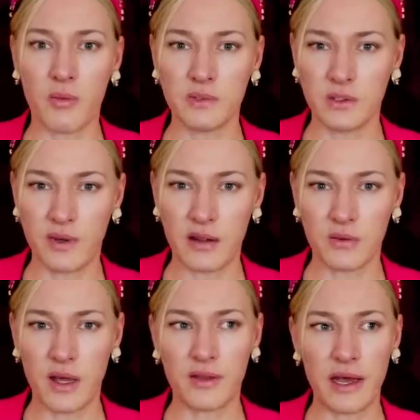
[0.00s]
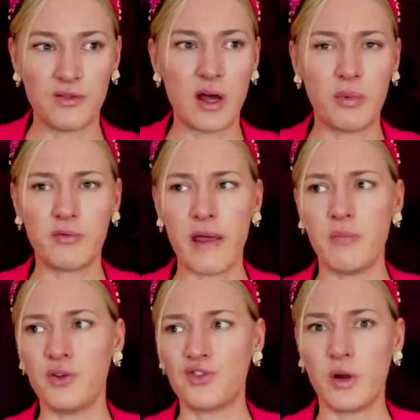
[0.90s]
on with the weather, weren't there? Double
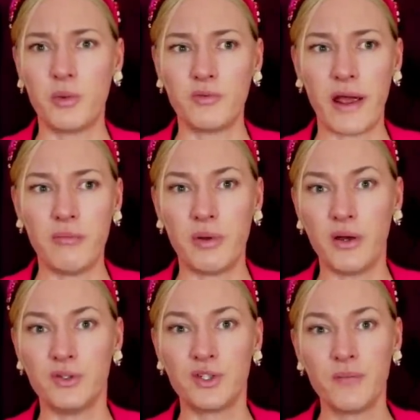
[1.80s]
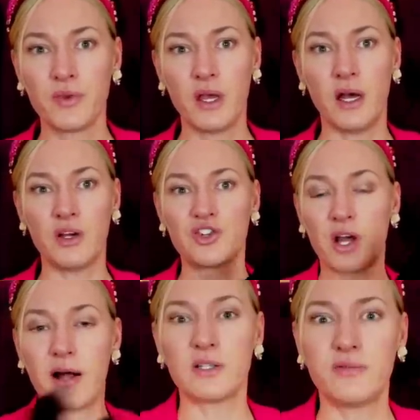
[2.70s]
rainbows, triple rainbows,
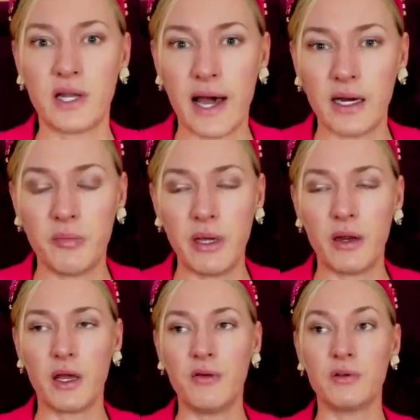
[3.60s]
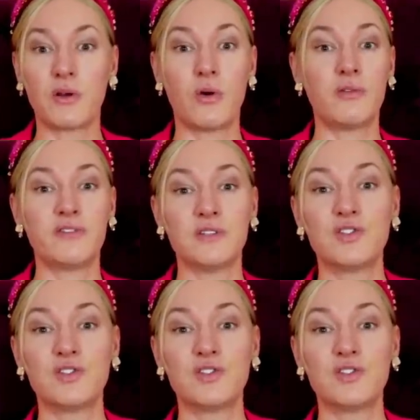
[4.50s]
shards of light appearing over the coffin.